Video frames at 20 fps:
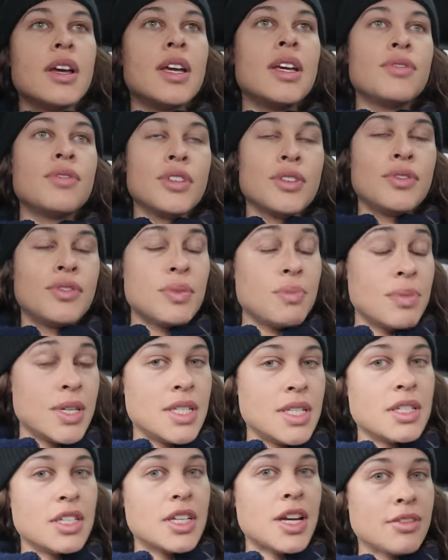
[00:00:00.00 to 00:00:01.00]
Even if it
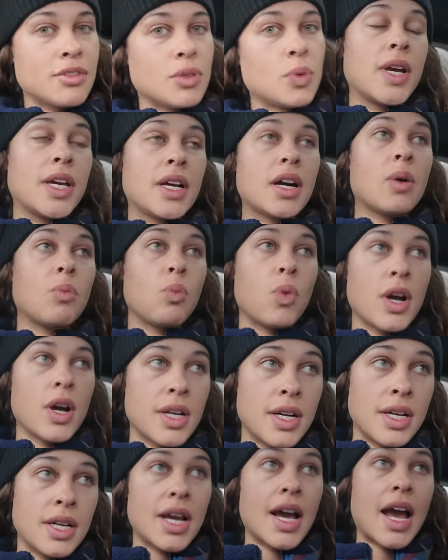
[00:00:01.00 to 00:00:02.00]
means that you have to wake up
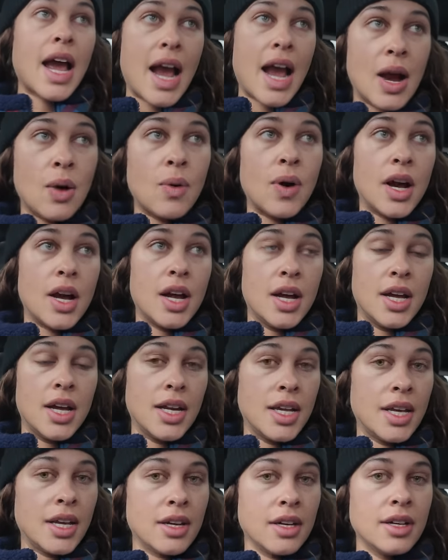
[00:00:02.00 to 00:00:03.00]
one hour
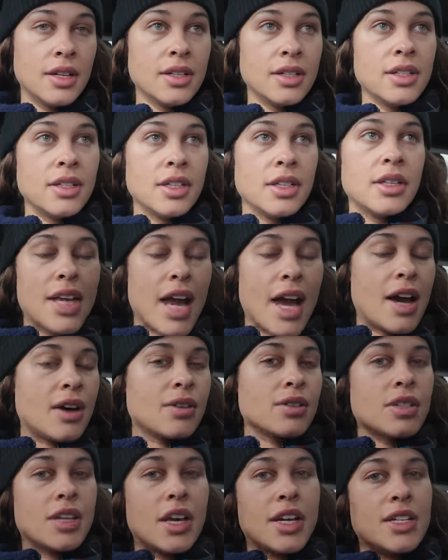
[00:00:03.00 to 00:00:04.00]
earlier, get
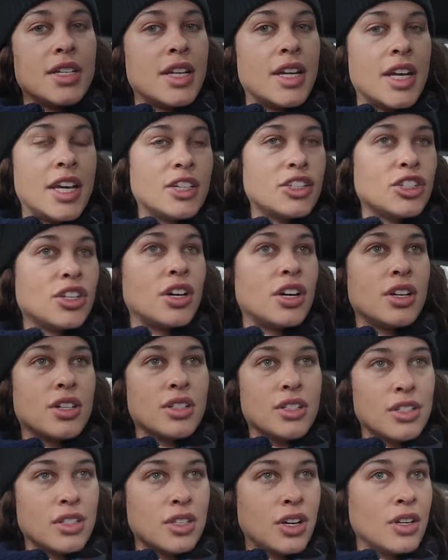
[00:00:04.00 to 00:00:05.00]
outside in nature
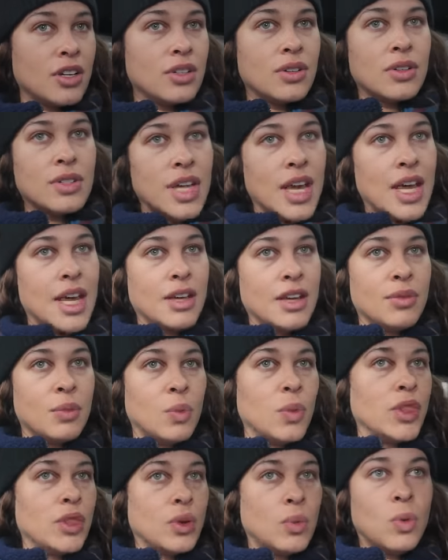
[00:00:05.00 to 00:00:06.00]
and start your day
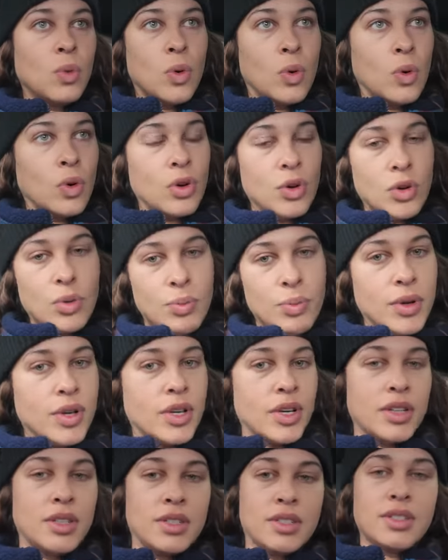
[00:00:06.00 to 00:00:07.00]
with a walk
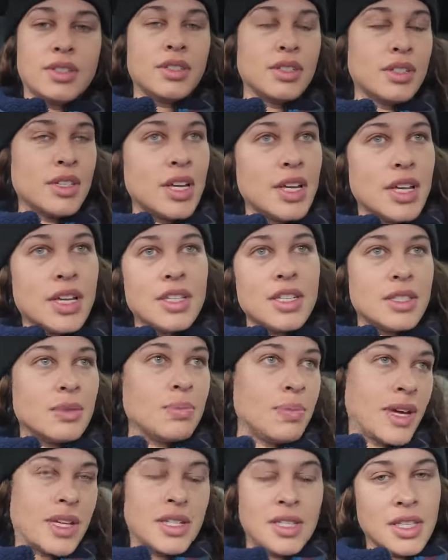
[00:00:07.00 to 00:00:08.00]
because it's
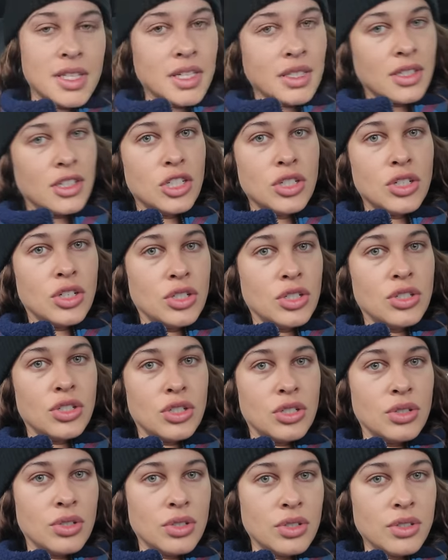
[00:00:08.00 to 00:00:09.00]
the best thing that you can do.